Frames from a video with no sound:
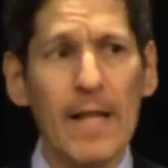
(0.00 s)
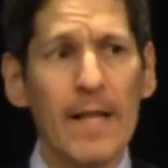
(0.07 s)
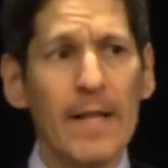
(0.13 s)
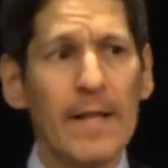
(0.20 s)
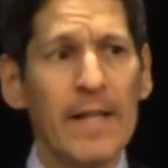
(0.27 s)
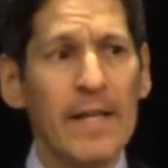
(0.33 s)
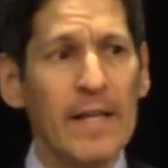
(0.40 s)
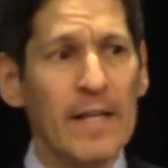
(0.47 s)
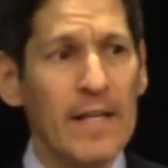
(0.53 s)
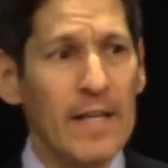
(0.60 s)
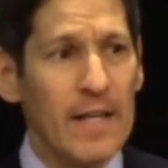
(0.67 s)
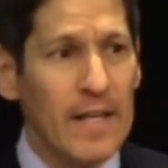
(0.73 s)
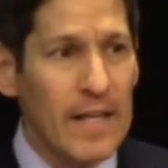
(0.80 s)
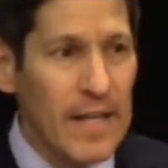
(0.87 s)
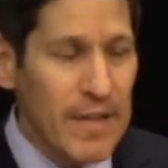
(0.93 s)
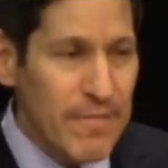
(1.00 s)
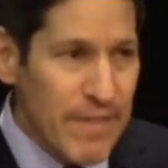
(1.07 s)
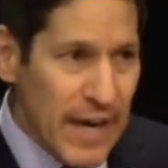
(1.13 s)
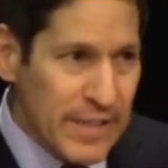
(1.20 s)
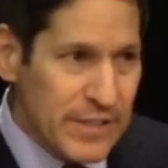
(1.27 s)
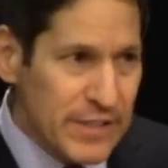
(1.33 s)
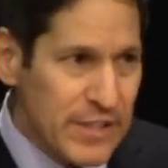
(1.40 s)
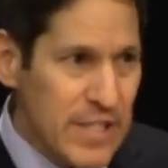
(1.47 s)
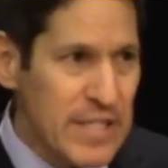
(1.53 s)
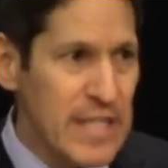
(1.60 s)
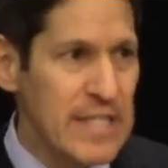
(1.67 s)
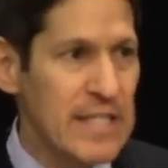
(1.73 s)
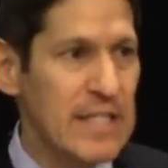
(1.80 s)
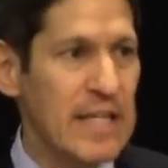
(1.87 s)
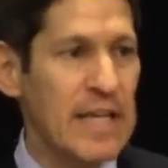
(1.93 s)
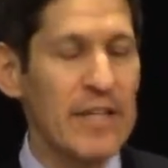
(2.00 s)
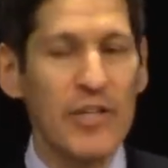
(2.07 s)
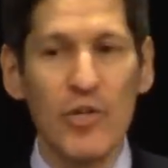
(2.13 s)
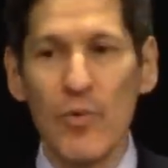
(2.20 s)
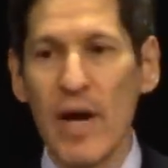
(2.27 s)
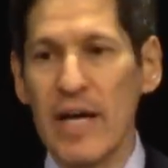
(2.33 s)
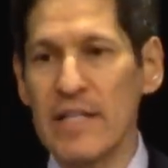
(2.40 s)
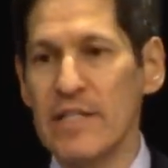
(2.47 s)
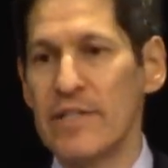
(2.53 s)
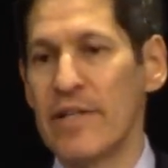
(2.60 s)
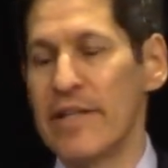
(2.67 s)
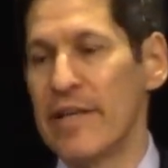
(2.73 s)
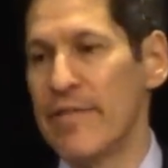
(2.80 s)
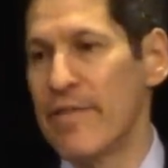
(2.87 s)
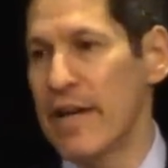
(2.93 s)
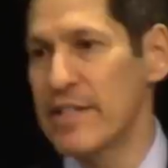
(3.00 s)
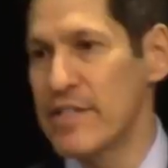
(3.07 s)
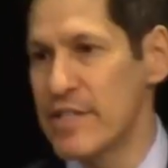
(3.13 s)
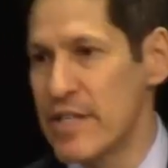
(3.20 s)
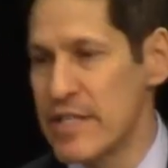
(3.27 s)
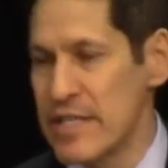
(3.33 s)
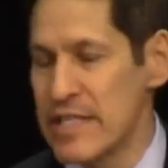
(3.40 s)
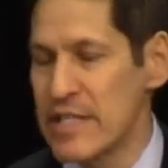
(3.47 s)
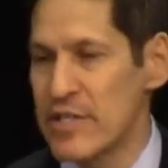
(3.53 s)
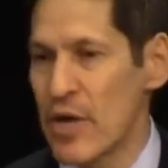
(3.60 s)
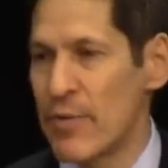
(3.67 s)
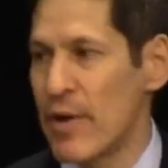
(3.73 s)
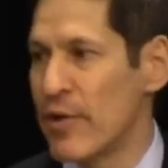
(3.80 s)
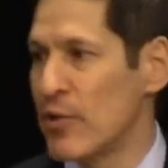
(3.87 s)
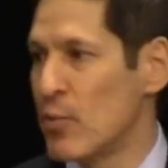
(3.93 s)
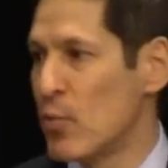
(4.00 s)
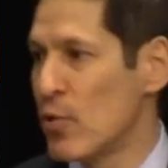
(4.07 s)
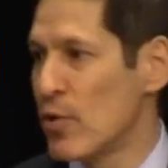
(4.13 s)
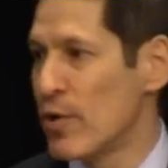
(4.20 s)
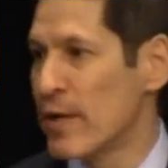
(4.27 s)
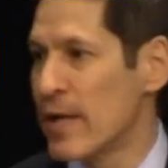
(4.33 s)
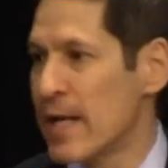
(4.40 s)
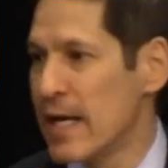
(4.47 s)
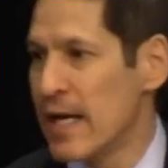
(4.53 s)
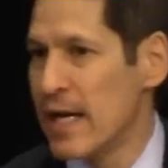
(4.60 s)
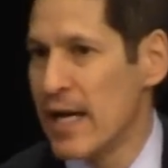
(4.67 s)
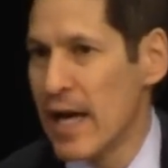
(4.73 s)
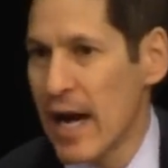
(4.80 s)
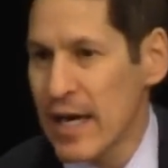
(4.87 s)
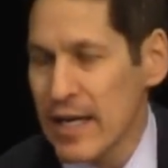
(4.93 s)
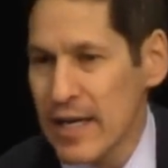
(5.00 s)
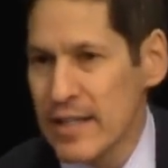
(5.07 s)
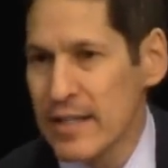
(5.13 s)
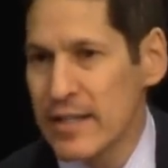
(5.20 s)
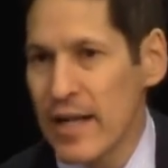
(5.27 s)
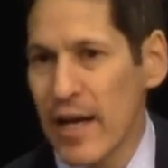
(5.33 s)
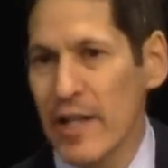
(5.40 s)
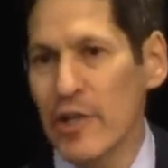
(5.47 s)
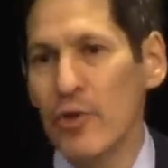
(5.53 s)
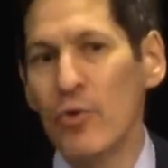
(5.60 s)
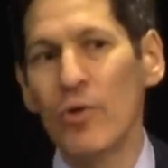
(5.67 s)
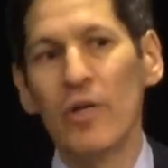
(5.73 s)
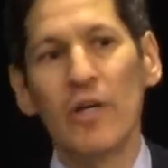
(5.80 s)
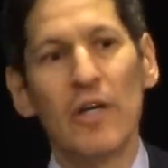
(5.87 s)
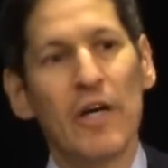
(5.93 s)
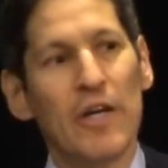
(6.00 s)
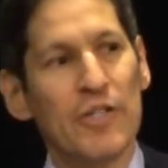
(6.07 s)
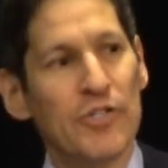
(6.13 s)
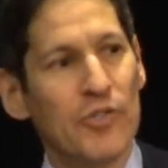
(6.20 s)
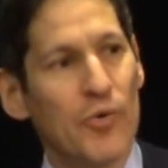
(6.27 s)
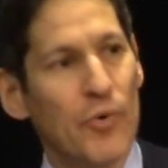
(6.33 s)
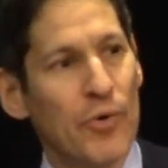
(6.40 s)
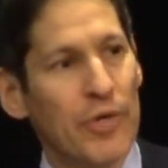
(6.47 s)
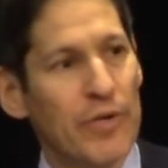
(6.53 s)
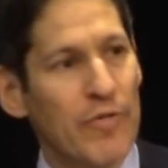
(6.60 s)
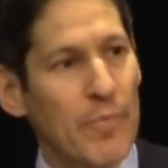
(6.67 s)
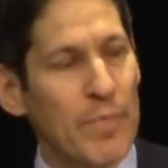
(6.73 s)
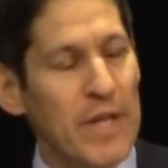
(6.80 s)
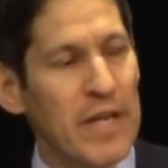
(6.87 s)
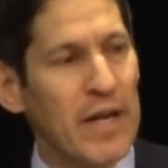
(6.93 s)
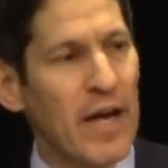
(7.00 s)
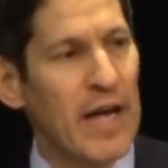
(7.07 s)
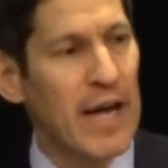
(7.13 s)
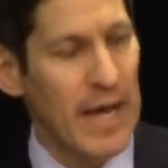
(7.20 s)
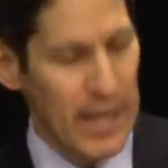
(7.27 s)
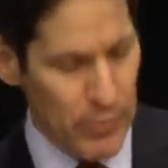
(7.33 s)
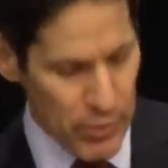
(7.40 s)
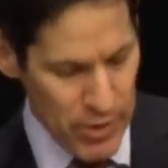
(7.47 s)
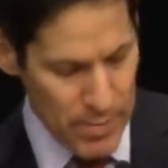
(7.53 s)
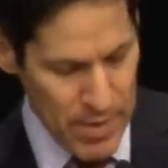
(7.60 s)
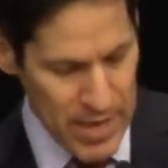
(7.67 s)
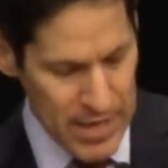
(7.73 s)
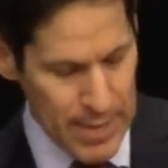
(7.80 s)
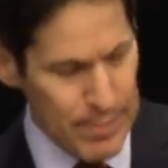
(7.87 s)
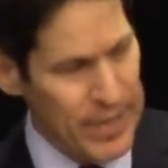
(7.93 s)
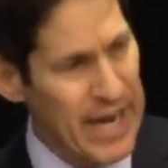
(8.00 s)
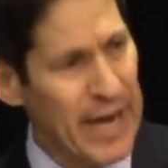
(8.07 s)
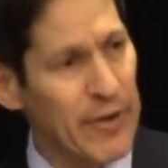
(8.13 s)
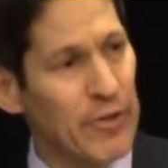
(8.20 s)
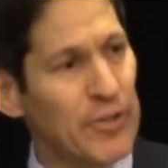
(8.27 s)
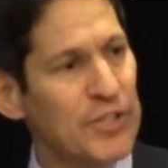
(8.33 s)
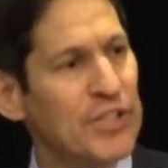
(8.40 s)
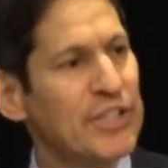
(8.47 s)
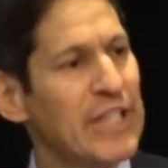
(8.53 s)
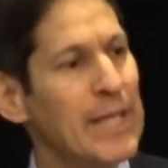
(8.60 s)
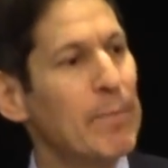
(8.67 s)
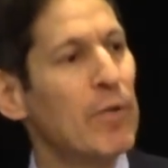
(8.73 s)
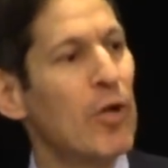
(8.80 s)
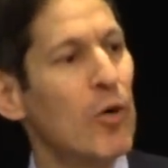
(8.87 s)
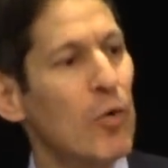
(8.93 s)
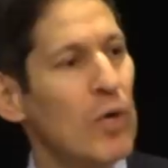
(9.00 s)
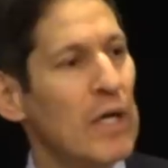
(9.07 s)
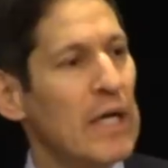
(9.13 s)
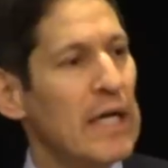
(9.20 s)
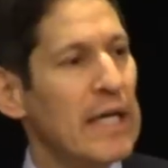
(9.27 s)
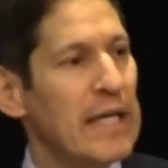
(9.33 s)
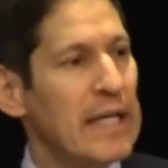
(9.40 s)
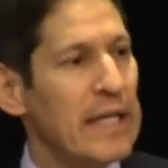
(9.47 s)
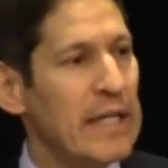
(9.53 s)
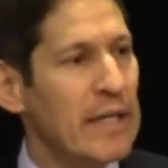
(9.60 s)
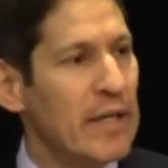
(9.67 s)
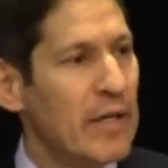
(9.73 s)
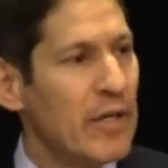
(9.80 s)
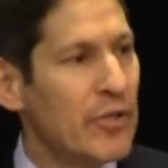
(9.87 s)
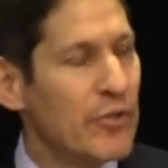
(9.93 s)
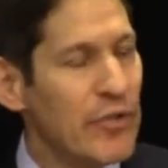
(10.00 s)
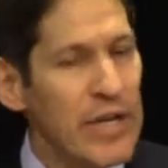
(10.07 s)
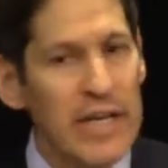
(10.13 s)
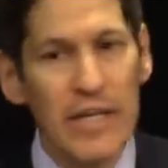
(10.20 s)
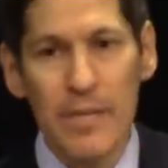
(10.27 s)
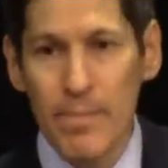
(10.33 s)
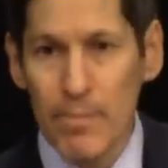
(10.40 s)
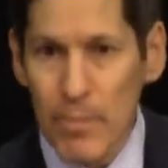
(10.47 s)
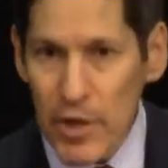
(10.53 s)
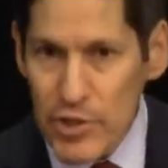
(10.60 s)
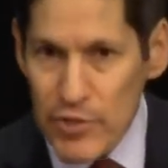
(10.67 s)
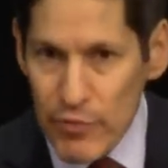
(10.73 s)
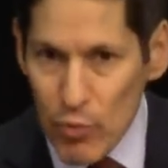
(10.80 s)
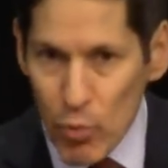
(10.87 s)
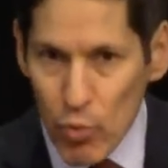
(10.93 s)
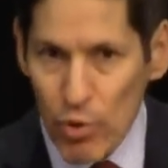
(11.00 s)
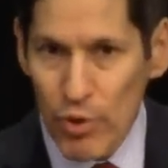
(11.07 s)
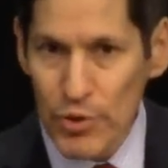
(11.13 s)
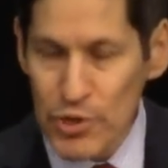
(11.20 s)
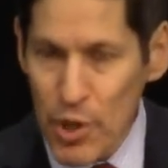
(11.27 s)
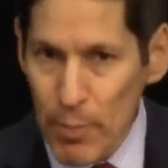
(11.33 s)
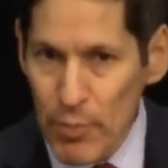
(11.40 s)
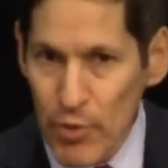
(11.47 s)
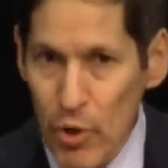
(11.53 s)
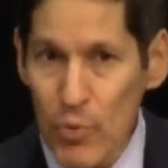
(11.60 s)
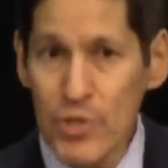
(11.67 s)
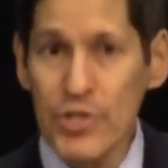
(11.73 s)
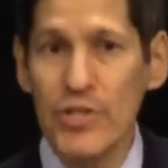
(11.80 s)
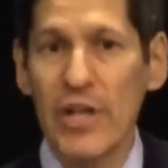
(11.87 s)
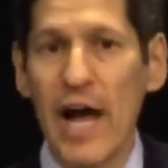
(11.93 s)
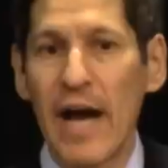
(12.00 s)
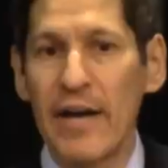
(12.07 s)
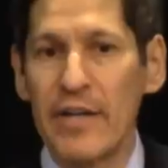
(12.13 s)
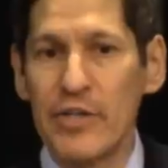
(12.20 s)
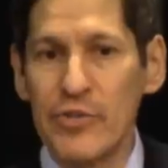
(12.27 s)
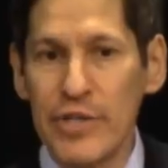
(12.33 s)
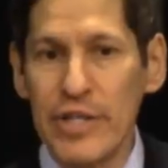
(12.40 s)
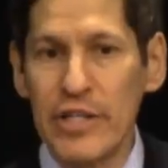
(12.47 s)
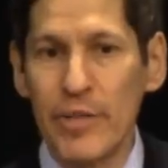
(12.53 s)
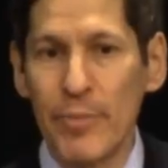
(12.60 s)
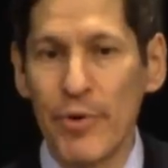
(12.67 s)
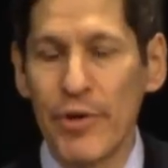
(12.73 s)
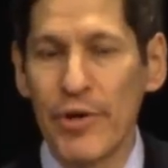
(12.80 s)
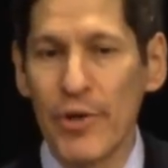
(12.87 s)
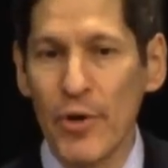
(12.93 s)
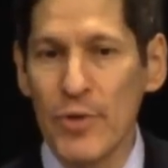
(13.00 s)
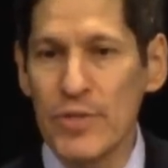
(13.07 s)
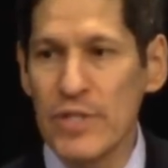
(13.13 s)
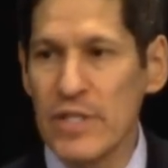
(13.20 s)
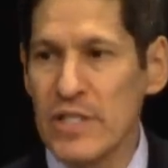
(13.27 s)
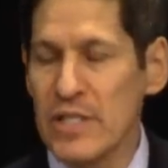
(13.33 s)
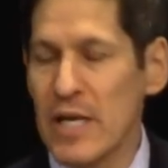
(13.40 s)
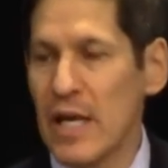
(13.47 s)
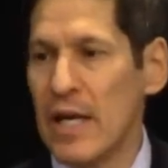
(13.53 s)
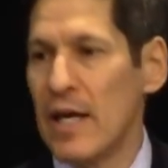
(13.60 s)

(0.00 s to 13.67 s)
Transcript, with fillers: the infectious diseases in the US to the infectious diseases around the world, I'd like to tell you a story of a meeting I had with a man named Karel Styblo. He created much of the world's approach to how to treat tuberculosis.